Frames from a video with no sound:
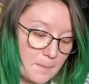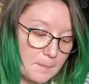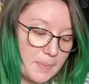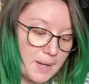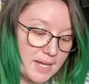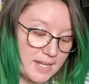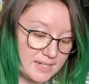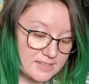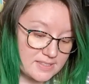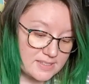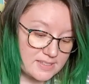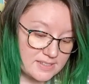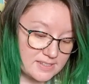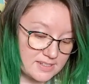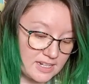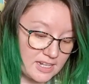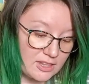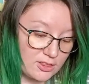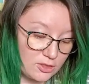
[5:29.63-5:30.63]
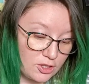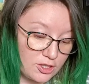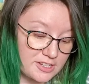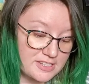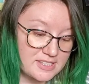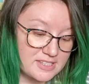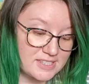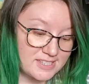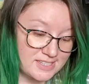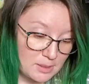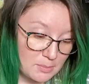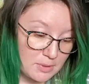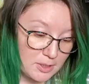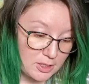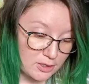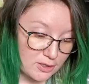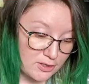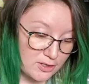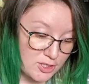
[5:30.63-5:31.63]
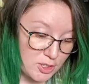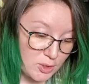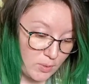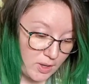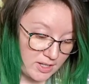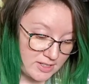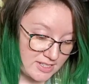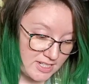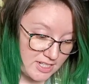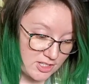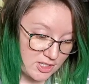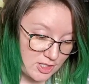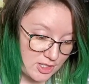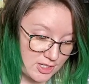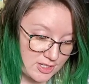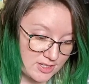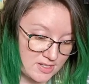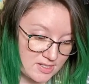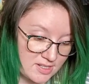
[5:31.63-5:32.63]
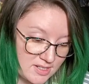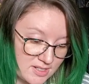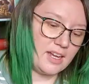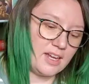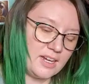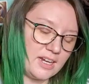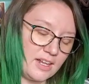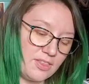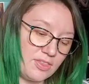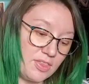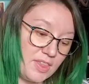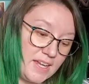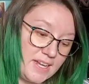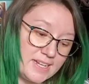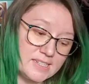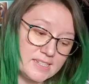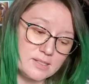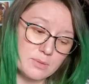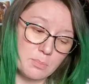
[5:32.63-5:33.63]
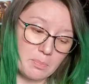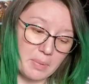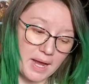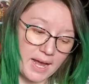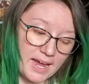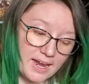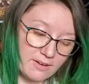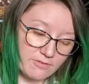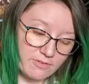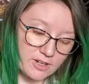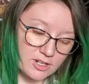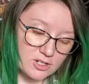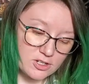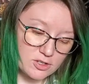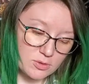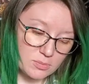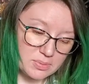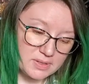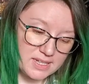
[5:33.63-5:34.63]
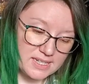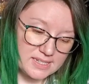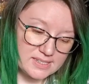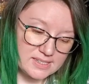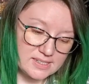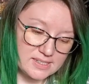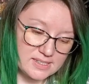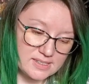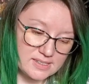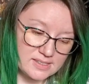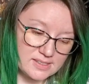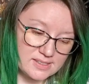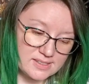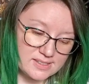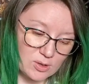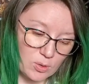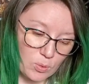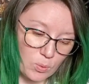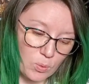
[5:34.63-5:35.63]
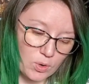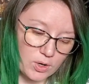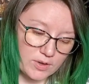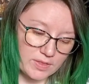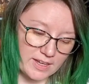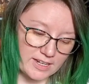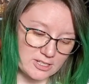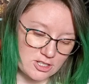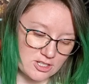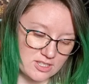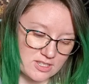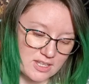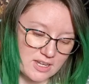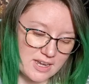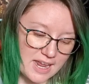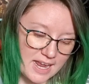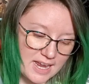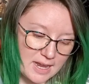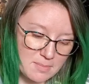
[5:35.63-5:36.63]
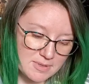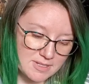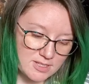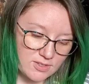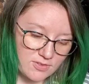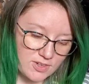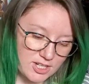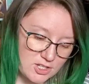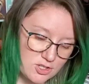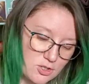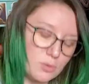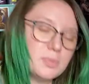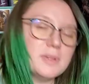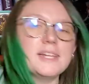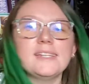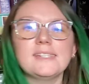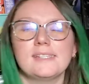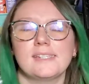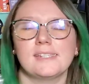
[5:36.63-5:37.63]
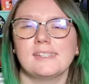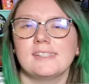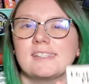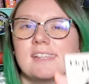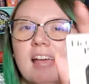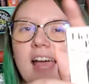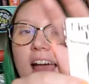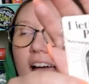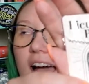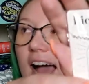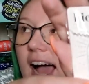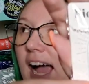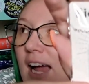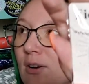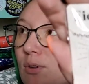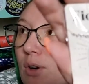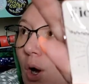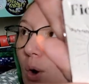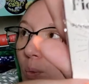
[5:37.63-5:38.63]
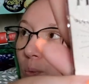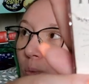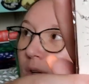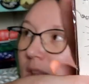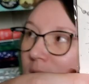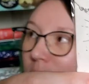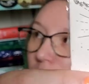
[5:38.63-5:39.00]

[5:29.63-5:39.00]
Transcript: but it looks similar to our t-shirt. And I think it's by Fictional Places or that's just the name is Fictional Places. I don't know, really,